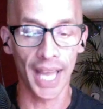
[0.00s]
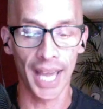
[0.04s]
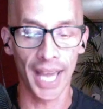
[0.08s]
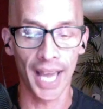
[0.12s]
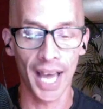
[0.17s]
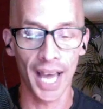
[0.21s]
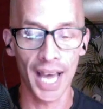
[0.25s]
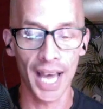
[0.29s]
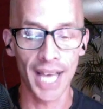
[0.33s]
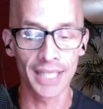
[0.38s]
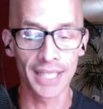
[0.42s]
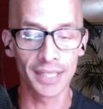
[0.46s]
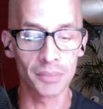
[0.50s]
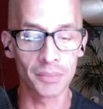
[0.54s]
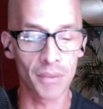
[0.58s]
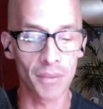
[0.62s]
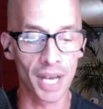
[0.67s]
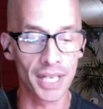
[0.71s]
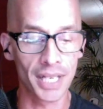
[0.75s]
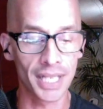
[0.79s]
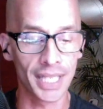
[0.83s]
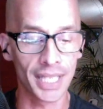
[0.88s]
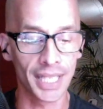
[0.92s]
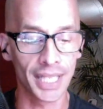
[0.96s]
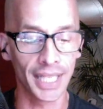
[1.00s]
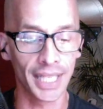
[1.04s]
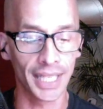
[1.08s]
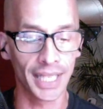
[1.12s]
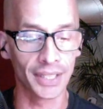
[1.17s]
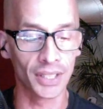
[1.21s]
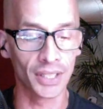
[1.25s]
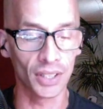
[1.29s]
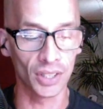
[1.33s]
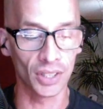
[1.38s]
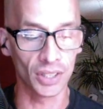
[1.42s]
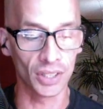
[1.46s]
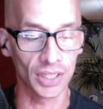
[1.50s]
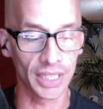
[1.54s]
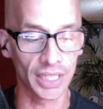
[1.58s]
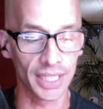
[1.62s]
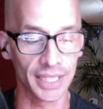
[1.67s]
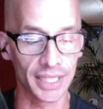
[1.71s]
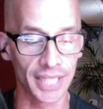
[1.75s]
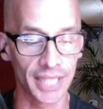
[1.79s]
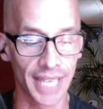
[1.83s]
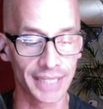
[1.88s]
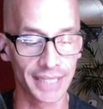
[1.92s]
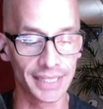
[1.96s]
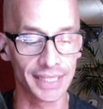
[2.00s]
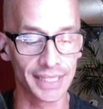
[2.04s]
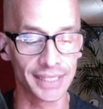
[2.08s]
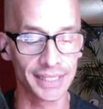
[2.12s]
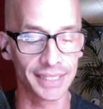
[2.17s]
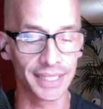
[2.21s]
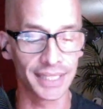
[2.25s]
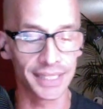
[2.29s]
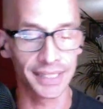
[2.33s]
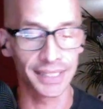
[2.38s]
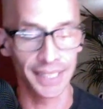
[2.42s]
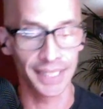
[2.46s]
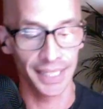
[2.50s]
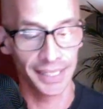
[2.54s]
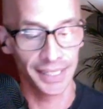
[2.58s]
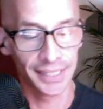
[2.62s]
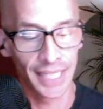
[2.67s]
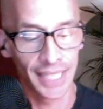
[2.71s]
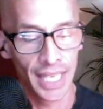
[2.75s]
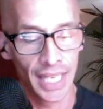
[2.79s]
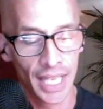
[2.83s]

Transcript: a hot commodity in the early 1960s.